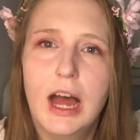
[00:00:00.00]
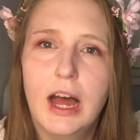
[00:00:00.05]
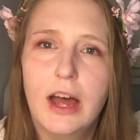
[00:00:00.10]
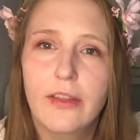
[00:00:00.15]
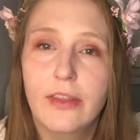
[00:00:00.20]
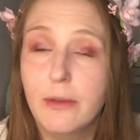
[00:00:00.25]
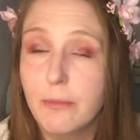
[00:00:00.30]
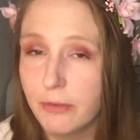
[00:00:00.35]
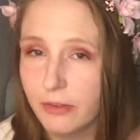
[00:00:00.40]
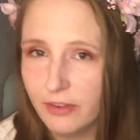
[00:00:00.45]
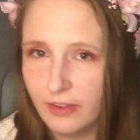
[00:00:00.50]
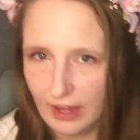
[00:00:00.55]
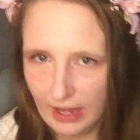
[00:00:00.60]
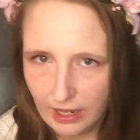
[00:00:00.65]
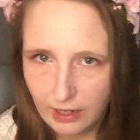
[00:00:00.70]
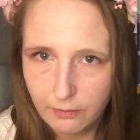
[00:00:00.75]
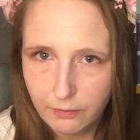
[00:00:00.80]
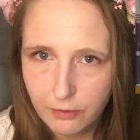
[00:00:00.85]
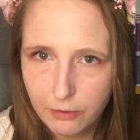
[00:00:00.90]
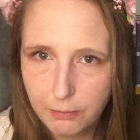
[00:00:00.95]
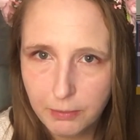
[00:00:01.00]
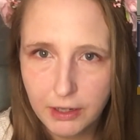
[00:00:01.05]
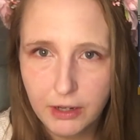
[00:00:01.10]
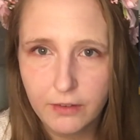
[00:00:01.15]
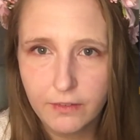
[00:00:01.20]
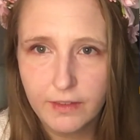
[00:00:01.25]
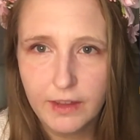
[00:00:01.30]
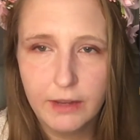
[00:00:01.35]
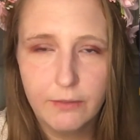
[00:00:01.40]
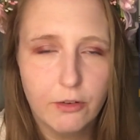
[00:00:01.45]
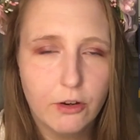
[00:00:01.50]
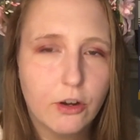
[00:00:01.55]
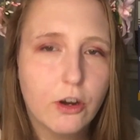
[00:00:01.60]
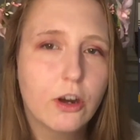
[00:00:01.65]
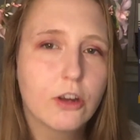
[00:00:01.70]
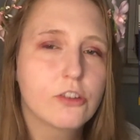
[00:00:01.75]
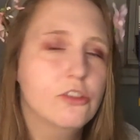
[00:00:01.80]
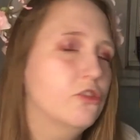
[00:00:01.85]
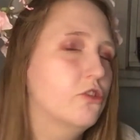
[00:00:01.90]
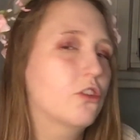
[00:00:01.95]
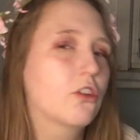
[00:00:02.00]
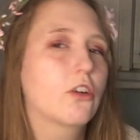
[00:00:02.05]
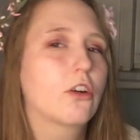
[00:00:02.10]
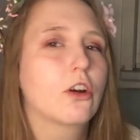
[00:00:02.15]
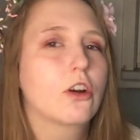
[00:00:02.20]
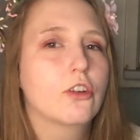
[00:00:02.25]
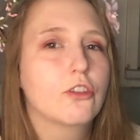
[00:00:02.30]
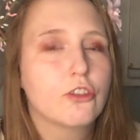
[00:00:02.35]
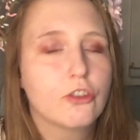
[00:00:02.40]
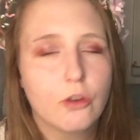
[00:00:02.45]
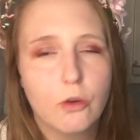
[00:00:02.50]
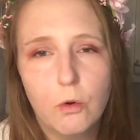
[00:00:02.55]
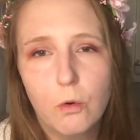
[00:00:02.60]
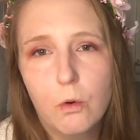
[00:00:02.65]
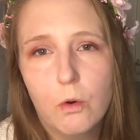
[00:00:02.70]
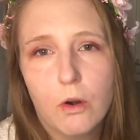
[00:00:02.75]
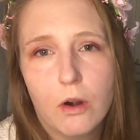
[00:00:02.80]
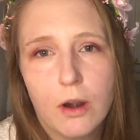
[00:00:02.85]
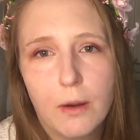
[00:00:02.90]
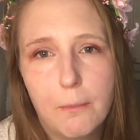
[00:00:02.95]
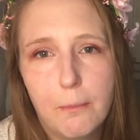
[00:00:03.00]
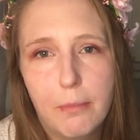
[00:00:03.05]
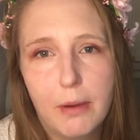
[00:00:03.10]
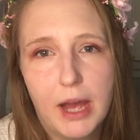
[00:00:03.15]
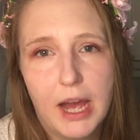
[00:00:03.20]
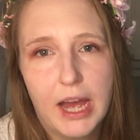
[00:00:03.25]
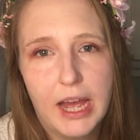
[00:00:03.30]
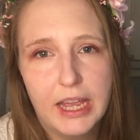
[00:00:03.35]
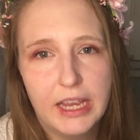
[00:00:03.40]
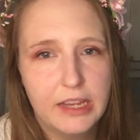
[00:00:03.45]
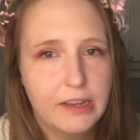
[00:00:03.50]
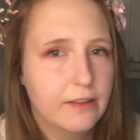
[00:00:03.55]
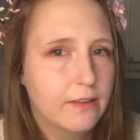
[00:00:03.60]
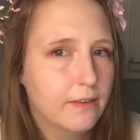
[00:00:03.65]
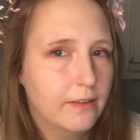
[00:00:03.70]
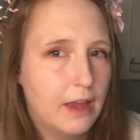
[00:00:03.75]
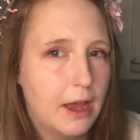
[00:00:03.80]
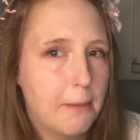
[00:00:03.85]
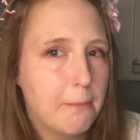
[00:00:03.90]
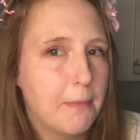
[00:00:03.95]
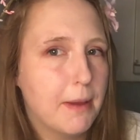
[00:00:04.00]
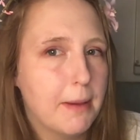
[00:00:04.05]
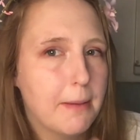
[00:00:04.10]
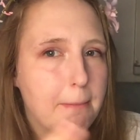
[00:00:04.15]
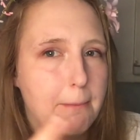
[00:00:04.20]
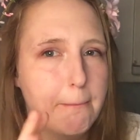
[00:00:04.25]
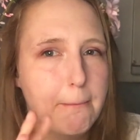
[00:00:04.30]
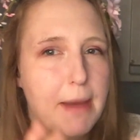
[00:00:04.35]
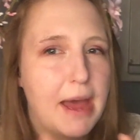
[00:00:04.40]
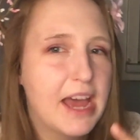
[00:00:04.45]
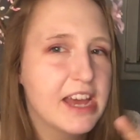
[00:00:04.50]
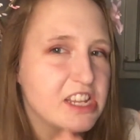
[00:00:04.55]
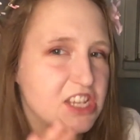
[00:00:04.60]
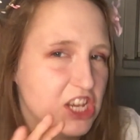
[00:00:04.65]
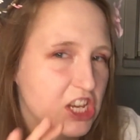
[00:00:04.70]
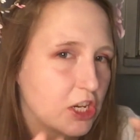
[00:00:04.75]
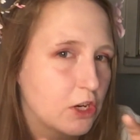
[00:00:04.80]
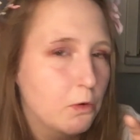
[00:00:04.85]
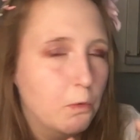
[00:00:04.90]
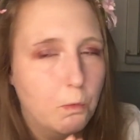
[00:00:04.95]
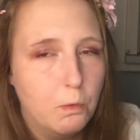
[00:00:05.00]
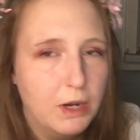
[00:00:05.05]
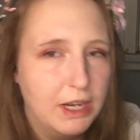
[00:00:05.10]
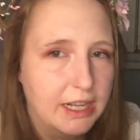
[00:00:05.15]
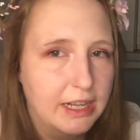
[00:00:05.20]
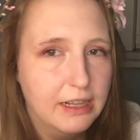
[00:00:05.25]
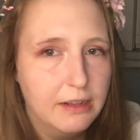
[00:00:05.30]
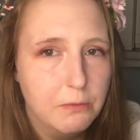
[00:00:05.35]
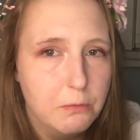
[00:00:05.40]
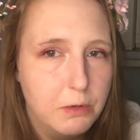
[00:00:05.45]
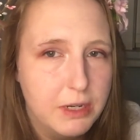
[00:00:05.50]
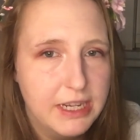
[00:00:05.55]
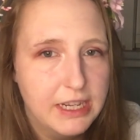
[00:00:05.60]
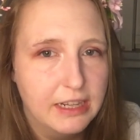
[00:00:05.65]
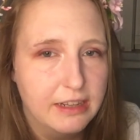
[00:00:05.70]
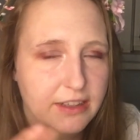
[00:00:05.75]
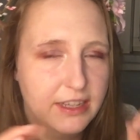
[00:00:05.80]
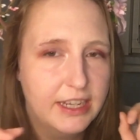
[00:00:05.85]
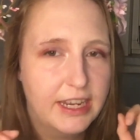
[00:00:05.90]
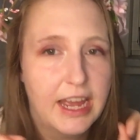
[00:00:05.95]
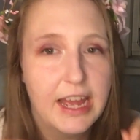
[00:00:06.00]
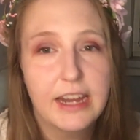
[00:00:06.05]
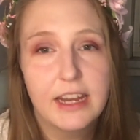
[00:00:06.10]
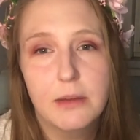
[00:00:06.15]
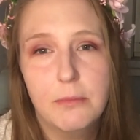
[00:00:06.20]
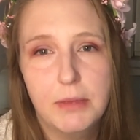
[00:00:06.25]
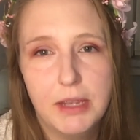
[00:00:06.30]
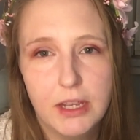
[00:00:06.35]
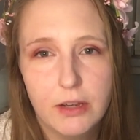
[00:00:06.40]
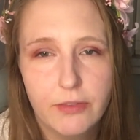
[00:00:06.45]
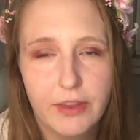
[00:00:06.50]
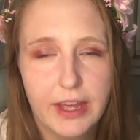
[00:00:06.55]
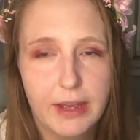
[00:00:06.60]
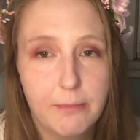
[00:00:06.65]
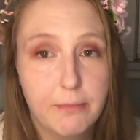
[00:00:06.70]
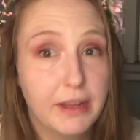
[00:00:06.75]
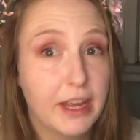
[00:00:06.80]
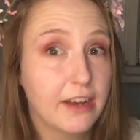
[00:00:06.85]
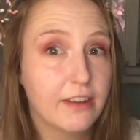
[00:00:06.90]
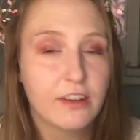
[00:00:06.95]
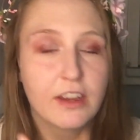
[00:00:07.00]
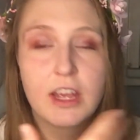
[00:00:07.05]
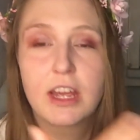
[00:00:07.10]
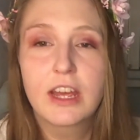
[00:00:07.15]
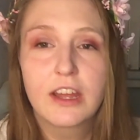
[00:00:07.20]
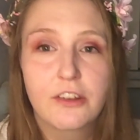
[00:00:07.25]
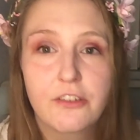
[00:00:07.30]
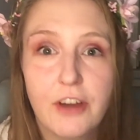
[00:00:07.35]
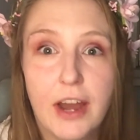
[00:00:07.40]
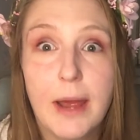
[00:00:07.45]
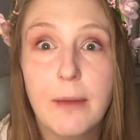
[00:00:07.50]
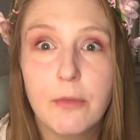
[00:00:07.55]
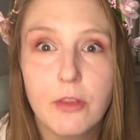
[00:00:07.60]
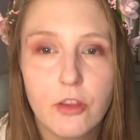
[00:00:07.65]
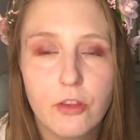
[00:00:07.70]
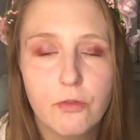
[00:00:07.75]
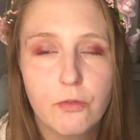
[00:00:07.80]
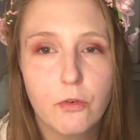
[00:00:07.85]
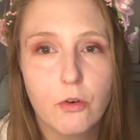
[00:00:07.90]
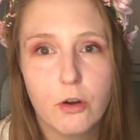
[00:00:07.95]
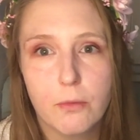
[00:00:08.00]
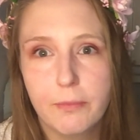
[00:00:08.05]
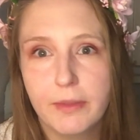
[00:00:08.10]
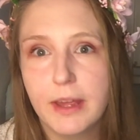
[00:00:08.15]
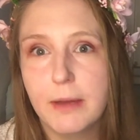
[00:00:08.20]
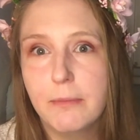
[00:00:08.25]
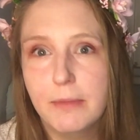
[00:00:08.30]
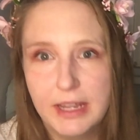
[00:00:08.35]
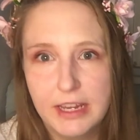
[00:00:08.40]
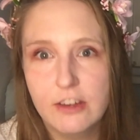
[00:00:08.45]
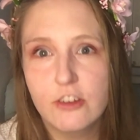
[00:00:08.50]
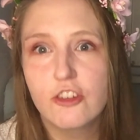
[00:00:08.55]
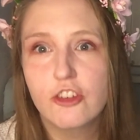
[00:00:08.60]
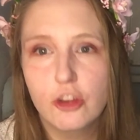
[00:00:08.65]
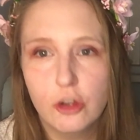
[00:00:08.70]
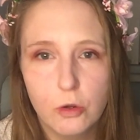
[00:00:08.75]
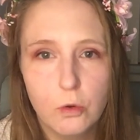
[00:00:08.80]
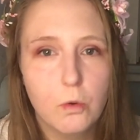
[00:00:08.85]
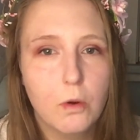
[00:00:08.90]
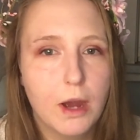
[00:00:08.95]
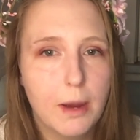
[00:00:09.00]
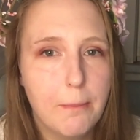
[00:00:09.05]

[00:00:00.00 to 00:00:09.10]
themselves, because they were conjurers, or by some magic wielding enemy of them that transformed them into a